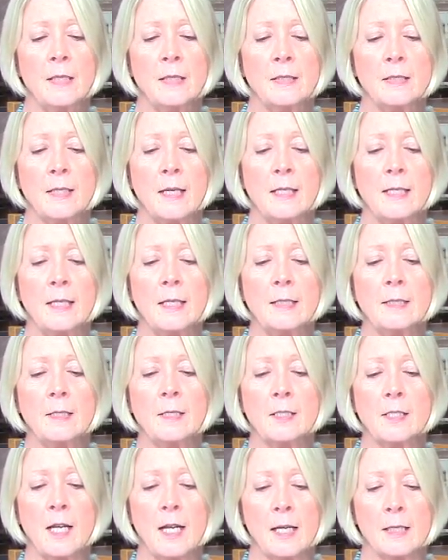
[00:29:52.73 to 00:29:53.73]
said its
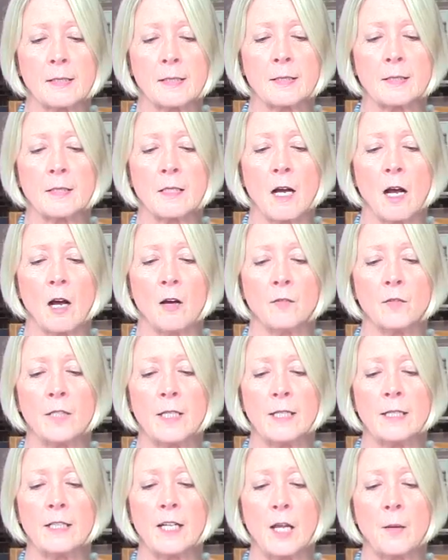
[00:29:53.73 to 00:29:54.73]
tests of
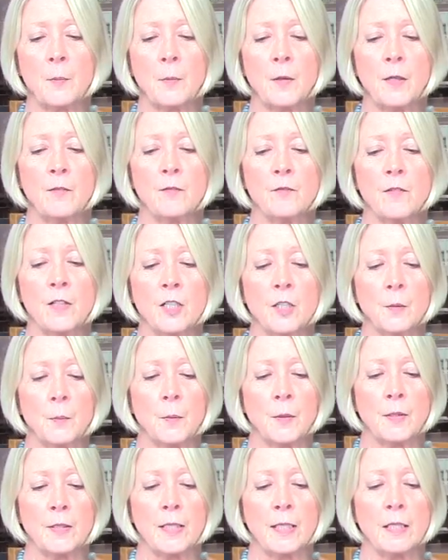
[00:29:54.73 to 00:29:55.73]
DNA
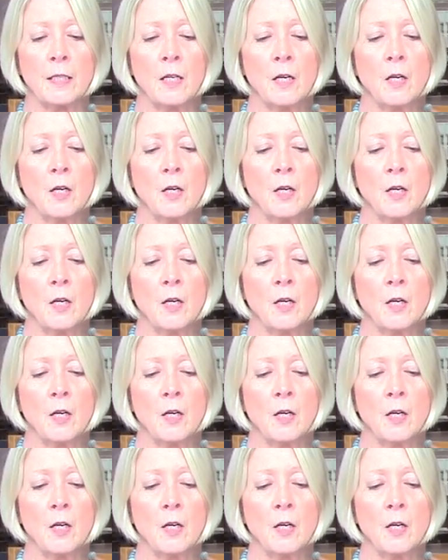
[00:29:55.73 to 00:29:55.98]
fingerprinting